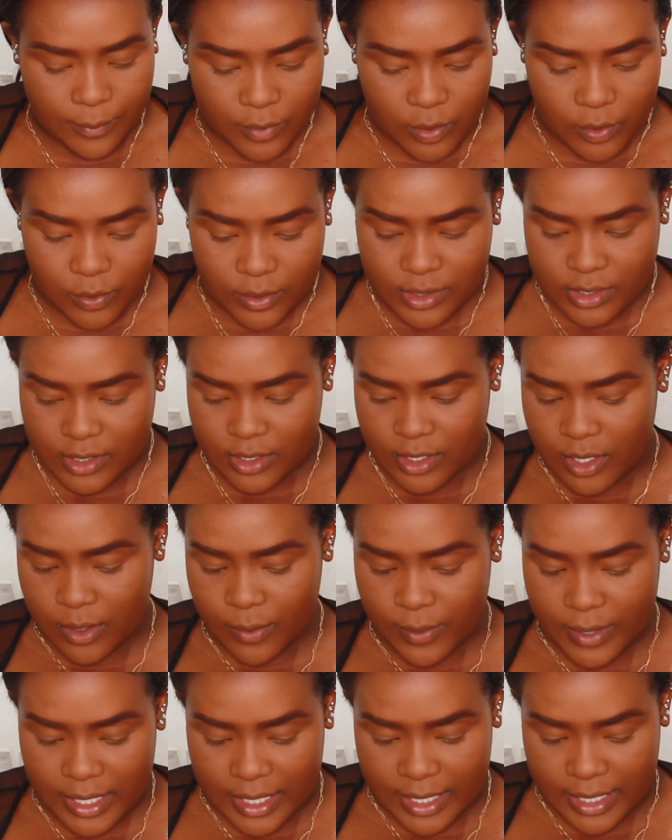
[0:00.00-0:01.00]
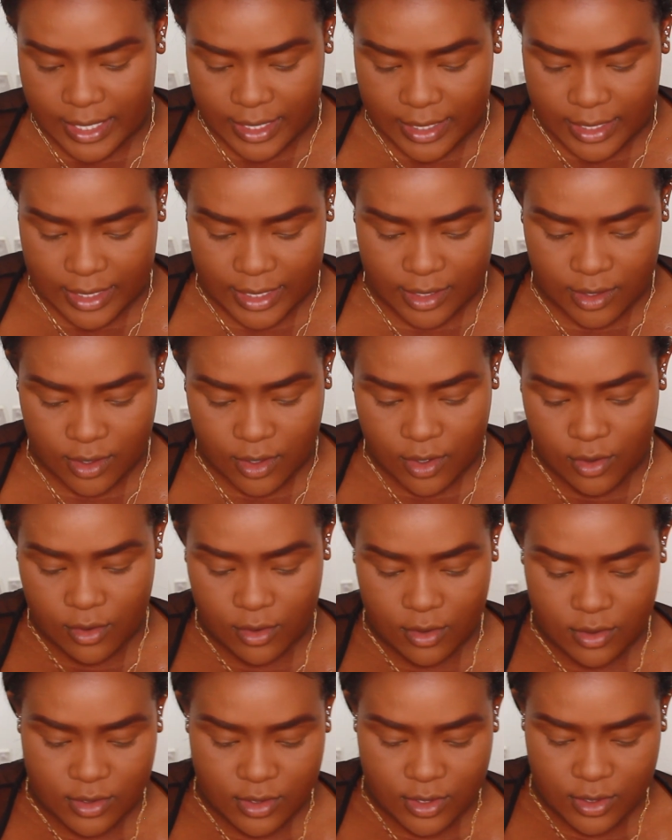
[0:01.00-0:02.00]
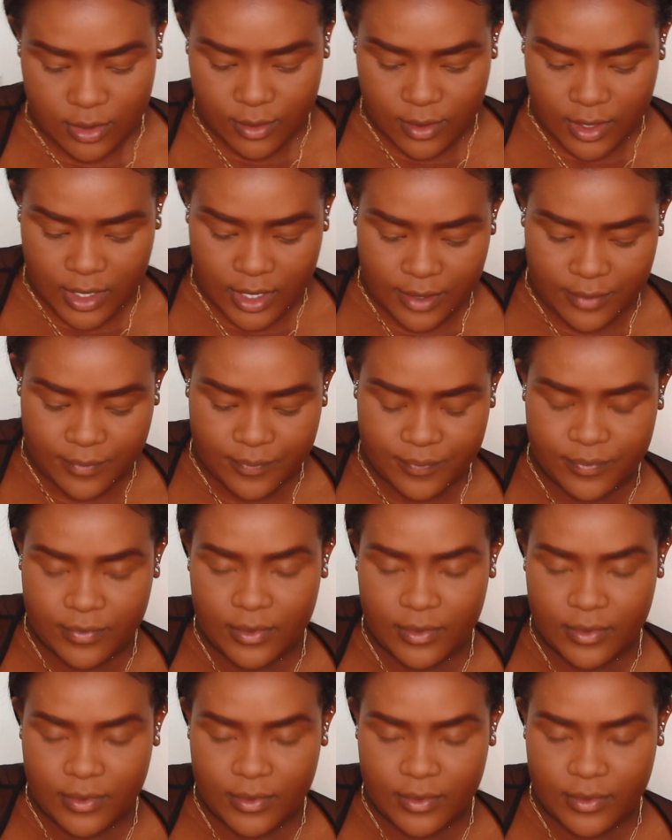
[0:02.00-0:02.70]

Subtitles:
I'm going to go ahead and contour.